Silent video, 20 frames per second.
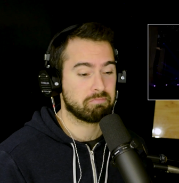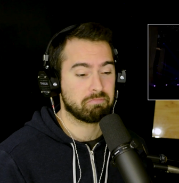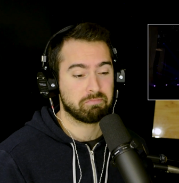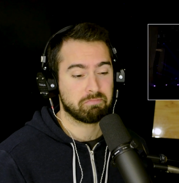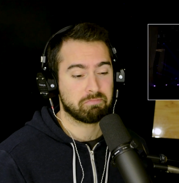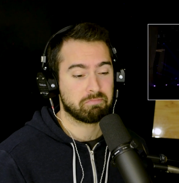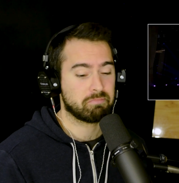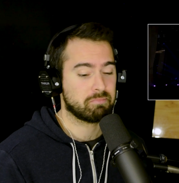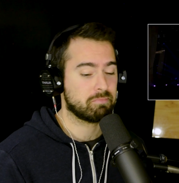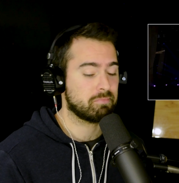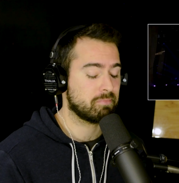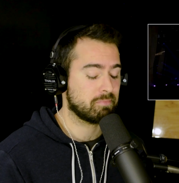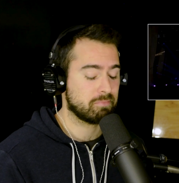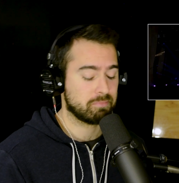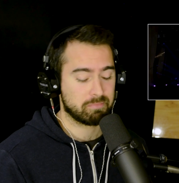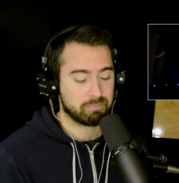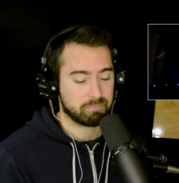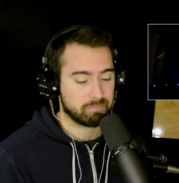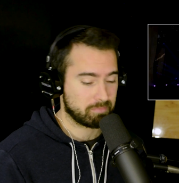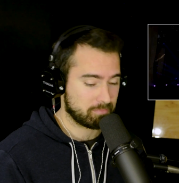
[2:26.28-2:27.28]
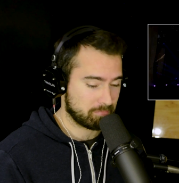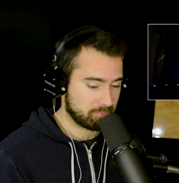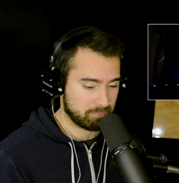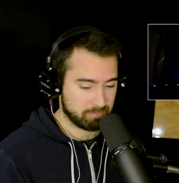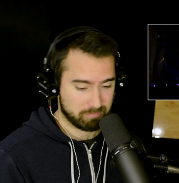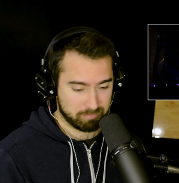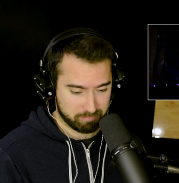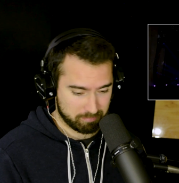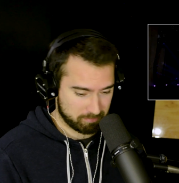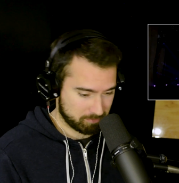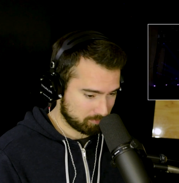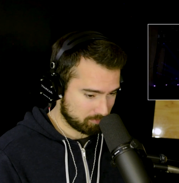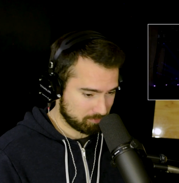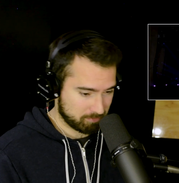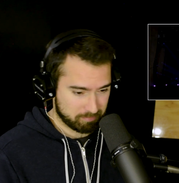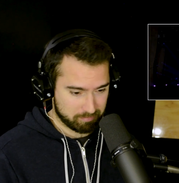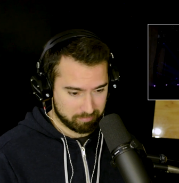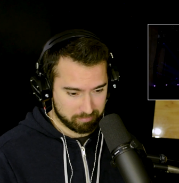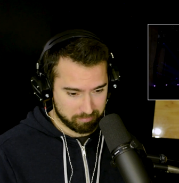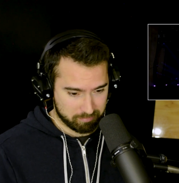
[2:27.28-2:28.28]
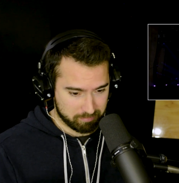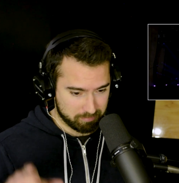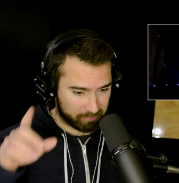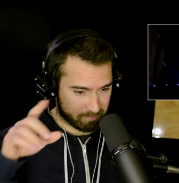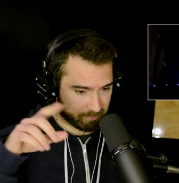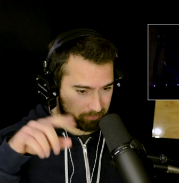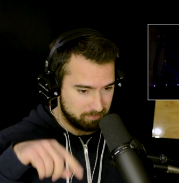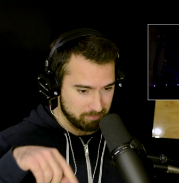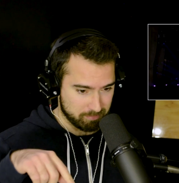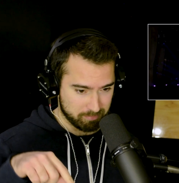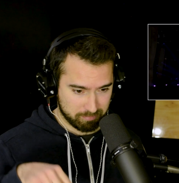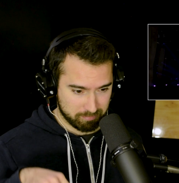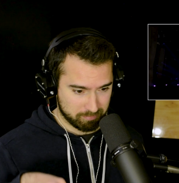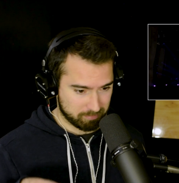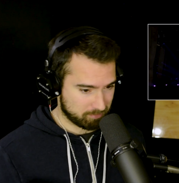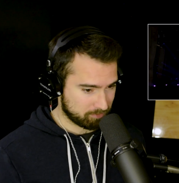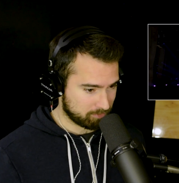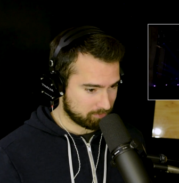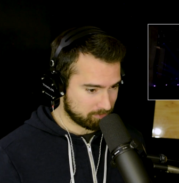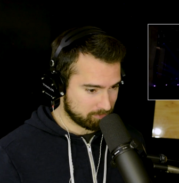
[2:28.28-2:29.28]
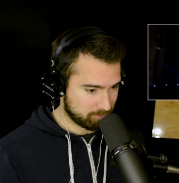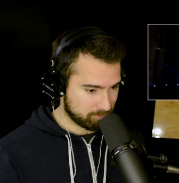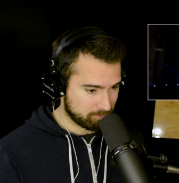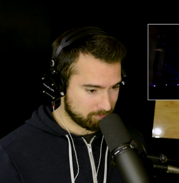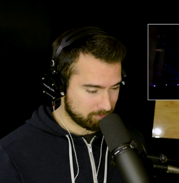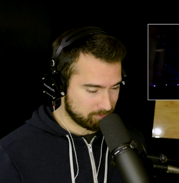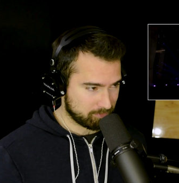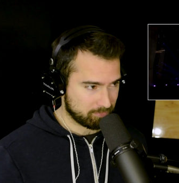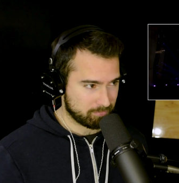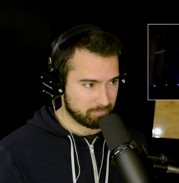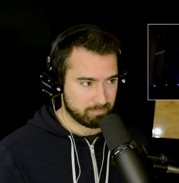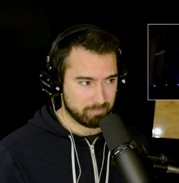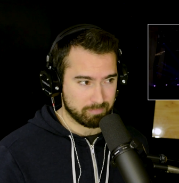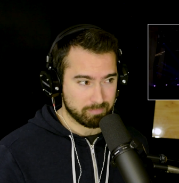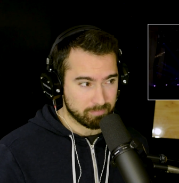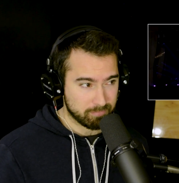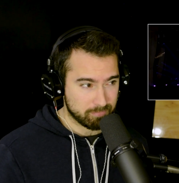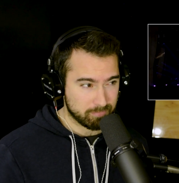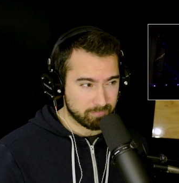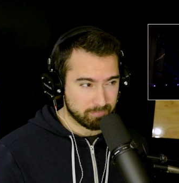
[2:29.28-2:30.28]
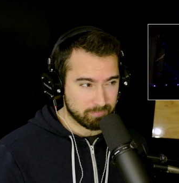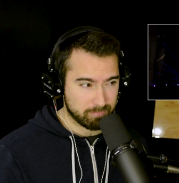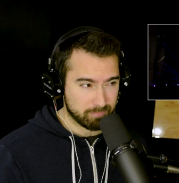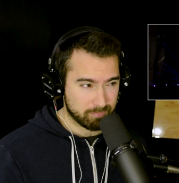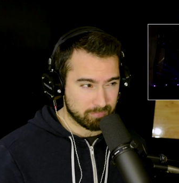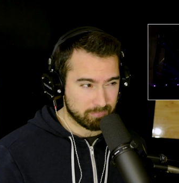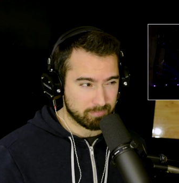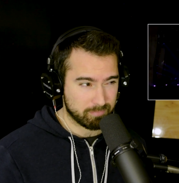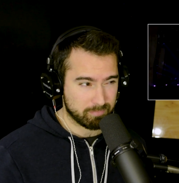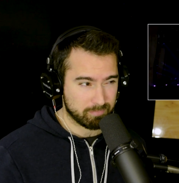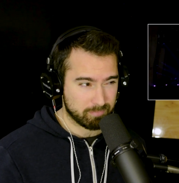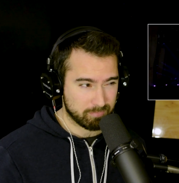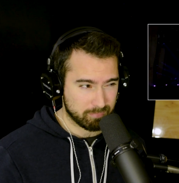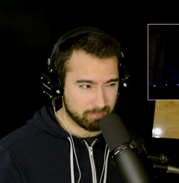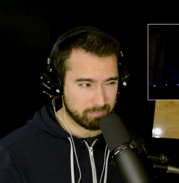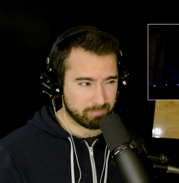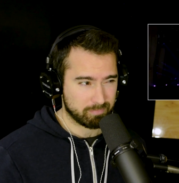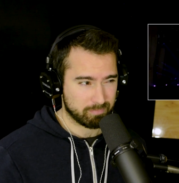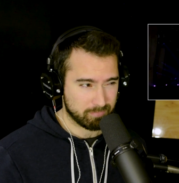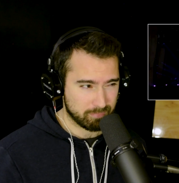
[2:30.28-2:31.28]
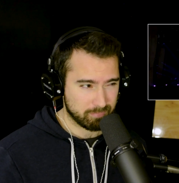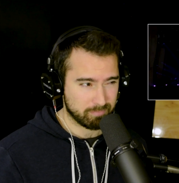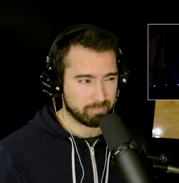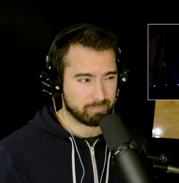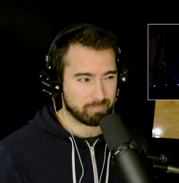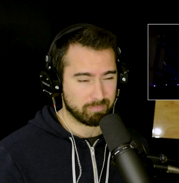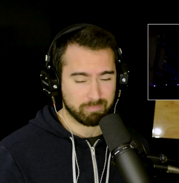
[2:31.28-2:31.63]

Nothing is said.